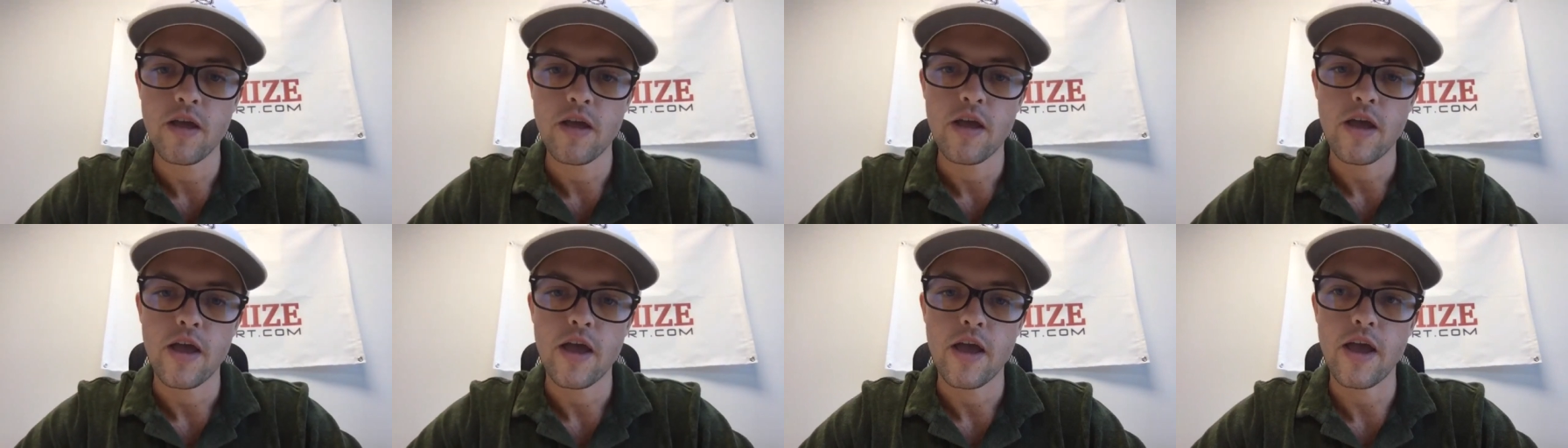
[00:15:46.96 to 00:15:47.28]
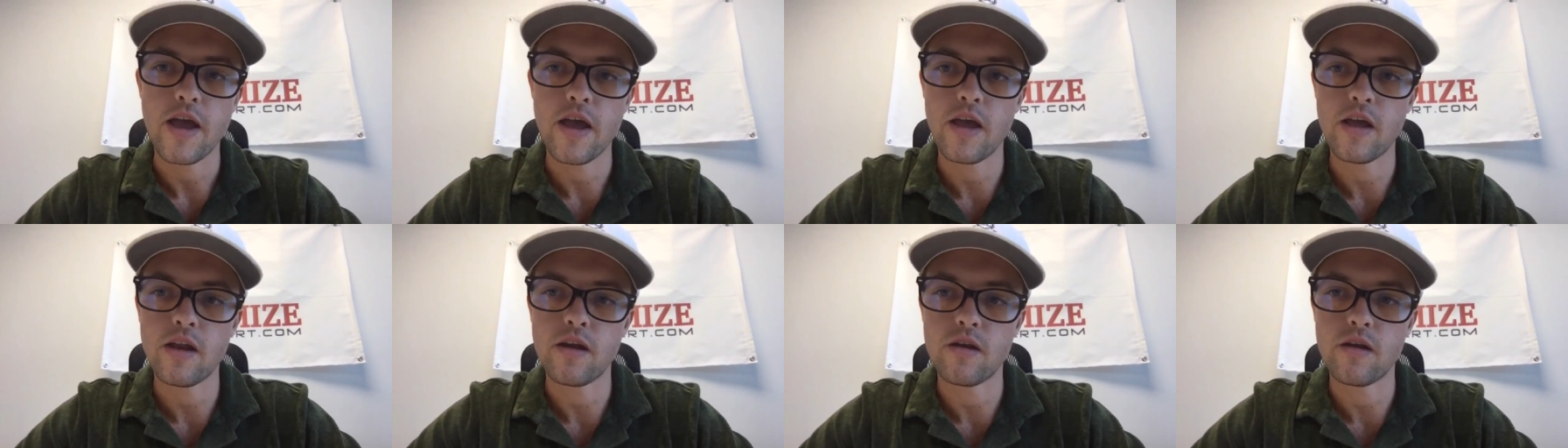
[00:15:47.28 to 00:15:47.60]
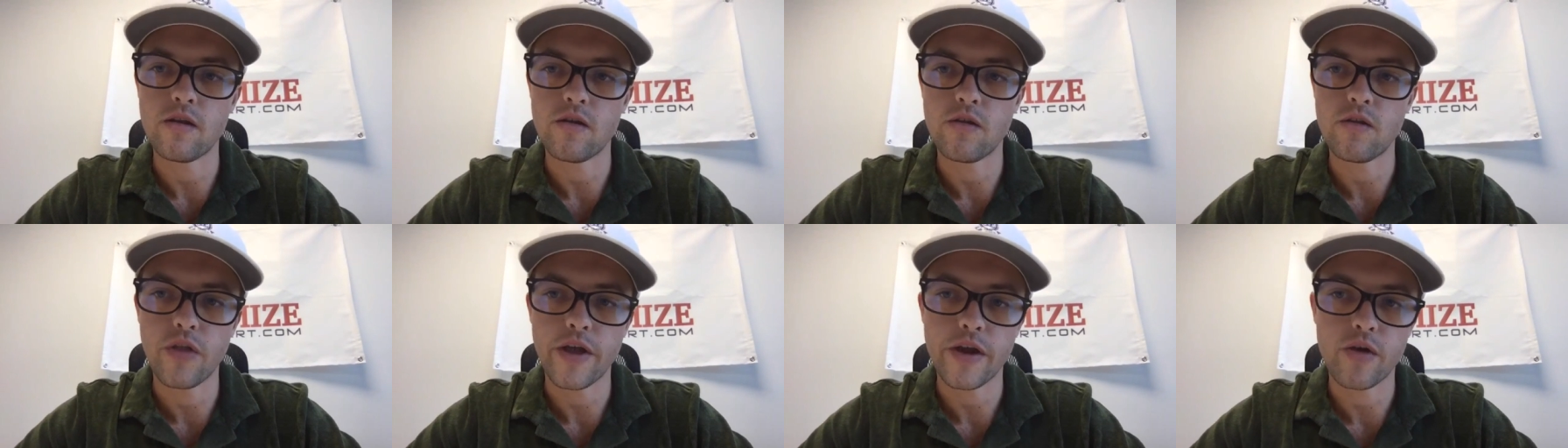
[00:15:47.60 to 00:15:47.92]

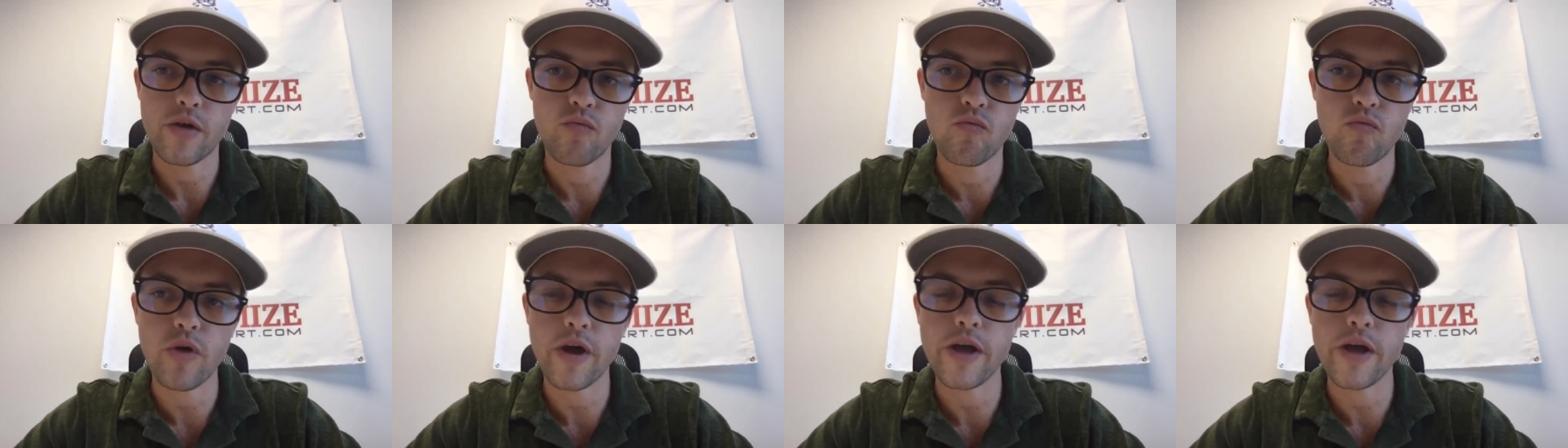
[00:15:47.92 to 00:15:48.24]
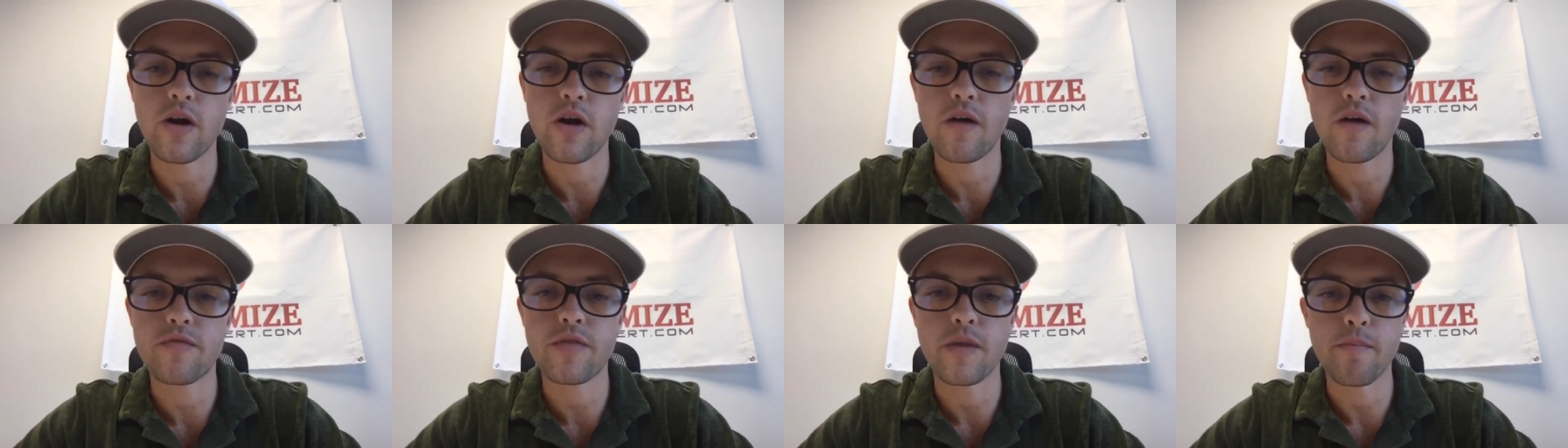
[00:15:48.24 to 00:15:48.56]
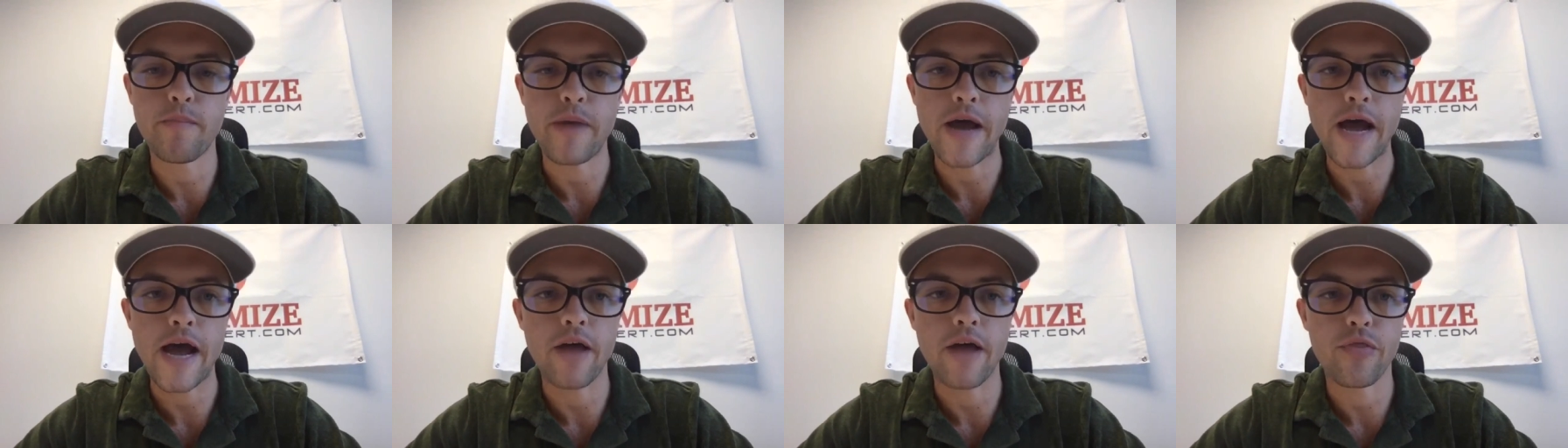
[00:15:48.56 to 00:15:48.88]
And like right off the
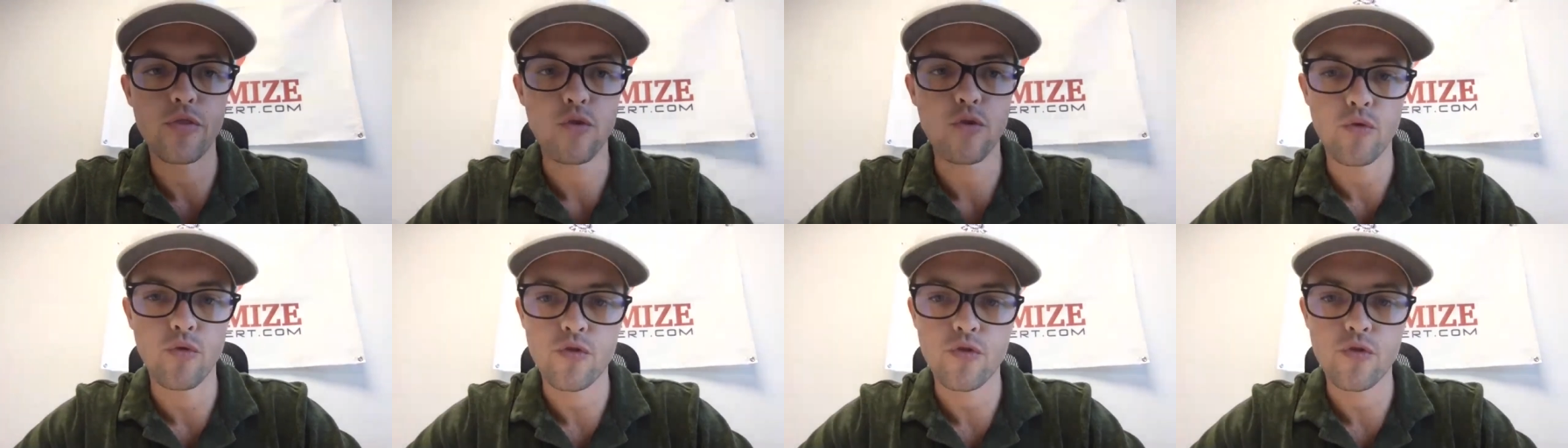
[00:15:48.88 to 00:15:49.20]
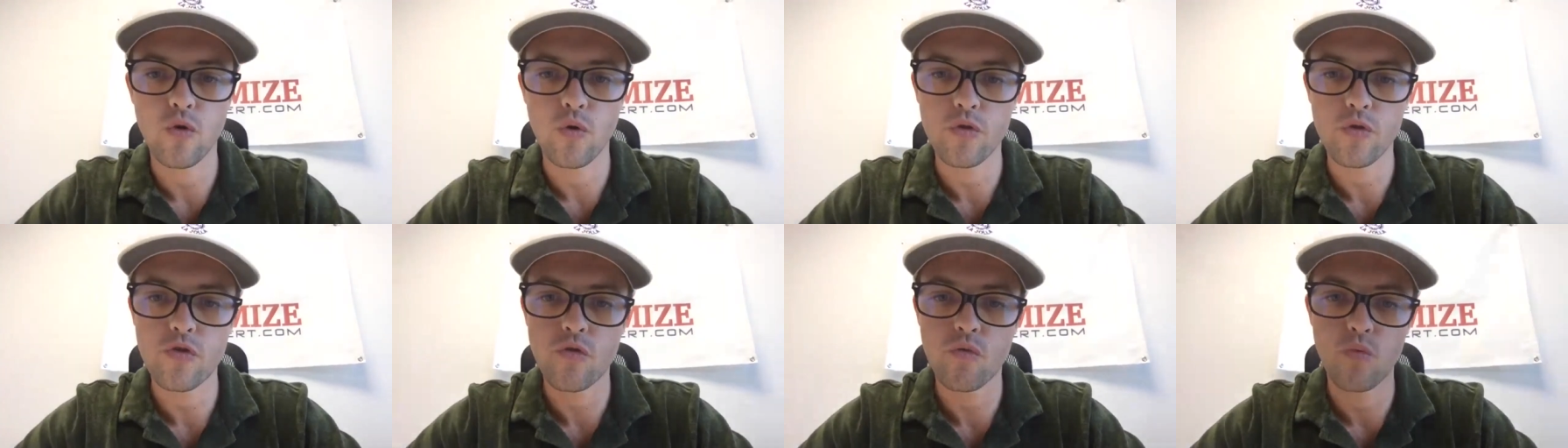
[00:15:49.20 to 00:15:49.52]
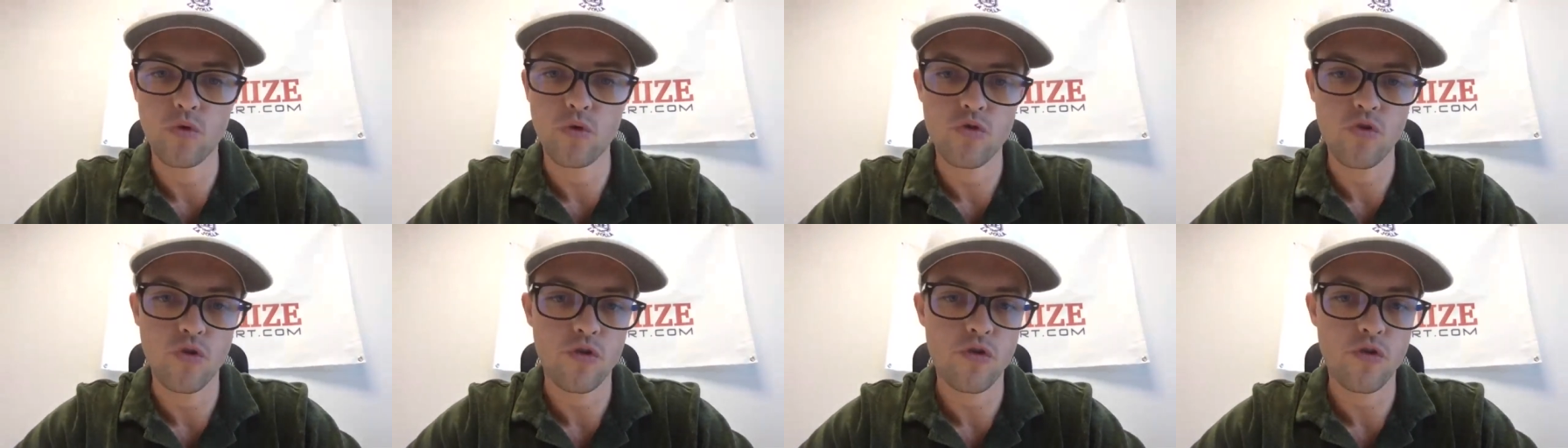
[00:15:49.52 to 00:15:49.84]
bat, the results
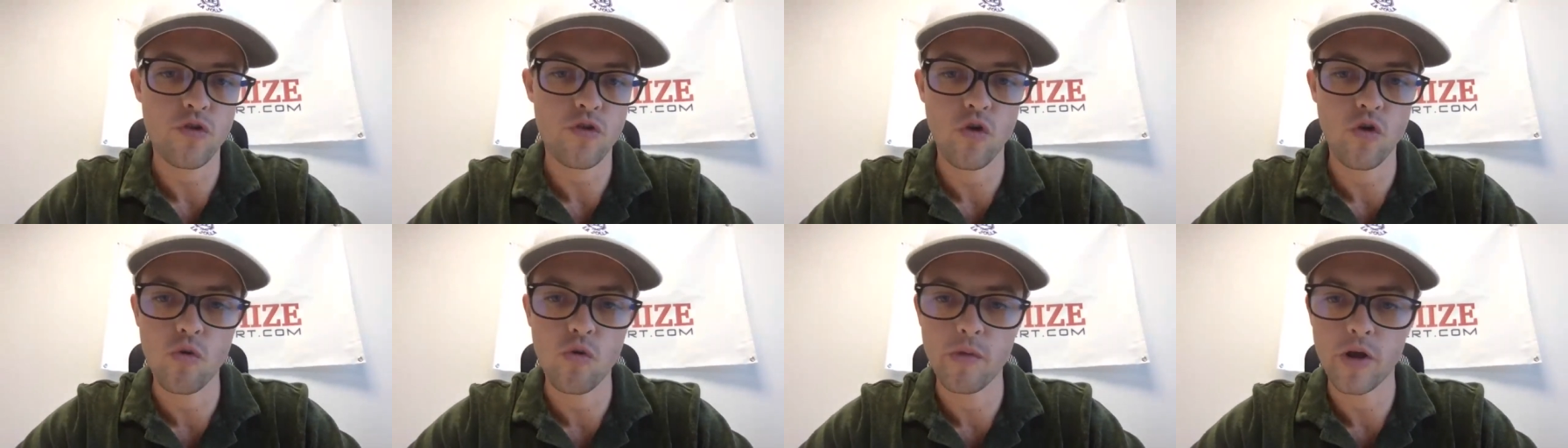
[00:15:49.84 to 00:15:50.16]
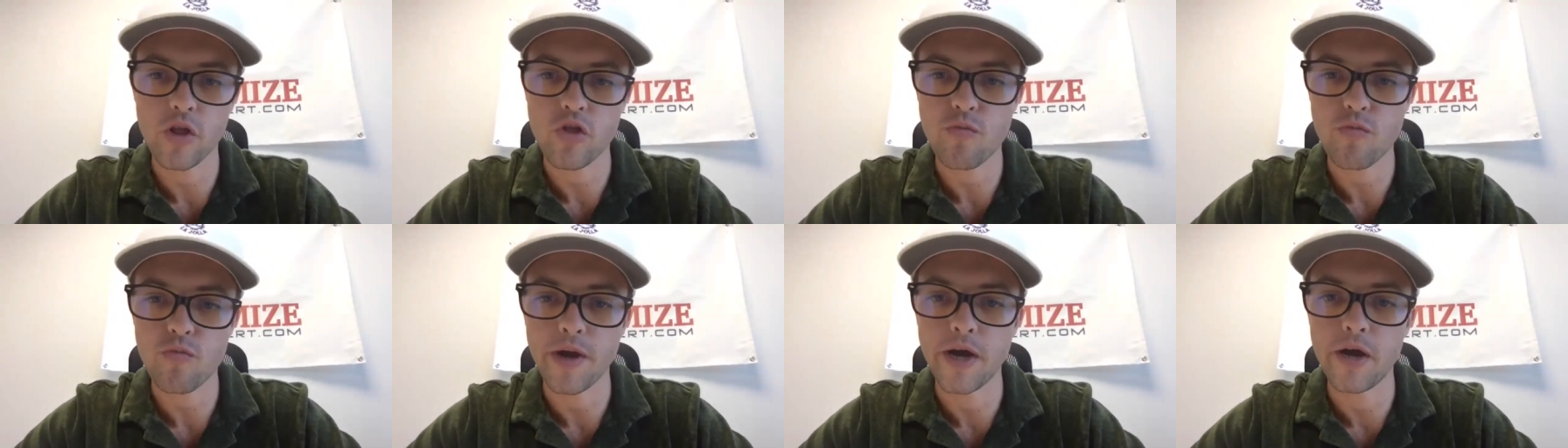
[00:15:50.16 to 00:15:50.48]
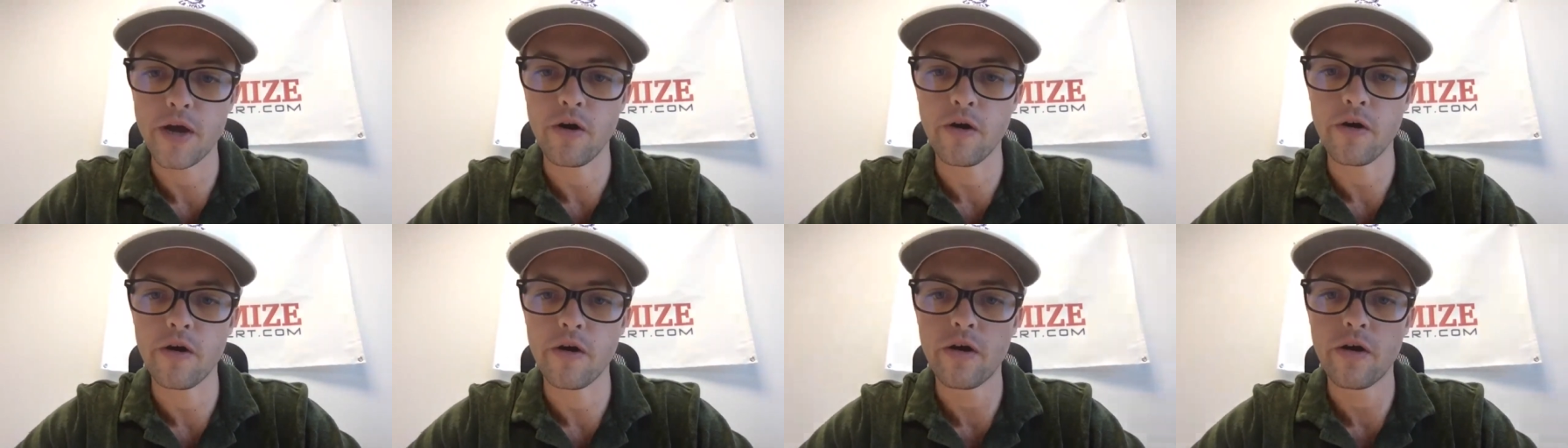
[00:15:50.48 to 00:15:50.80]
were just so much
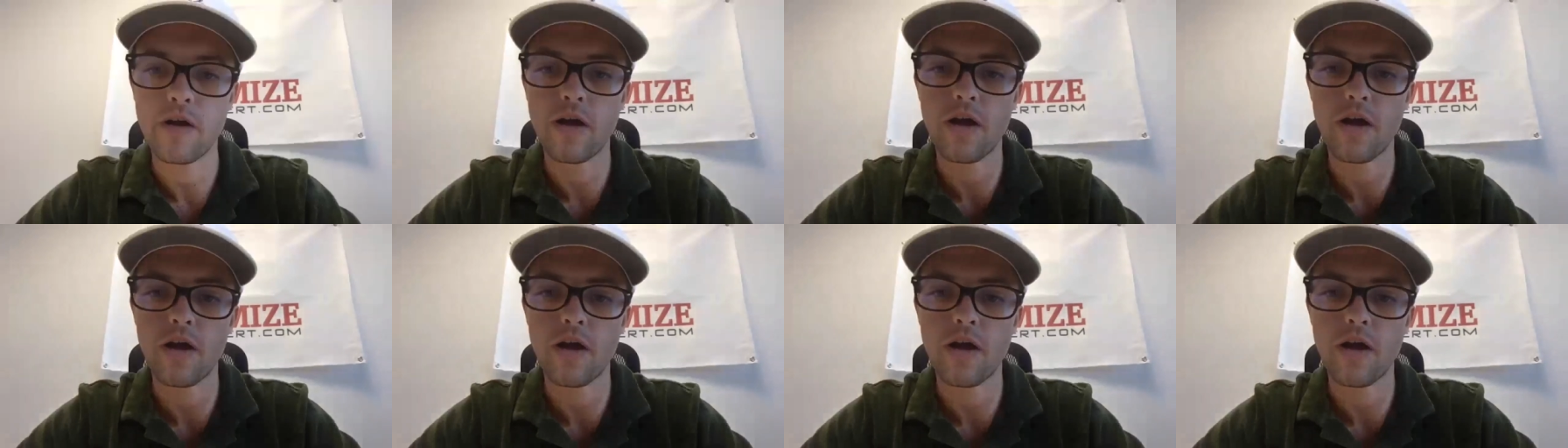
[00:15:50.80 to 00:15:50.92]
better.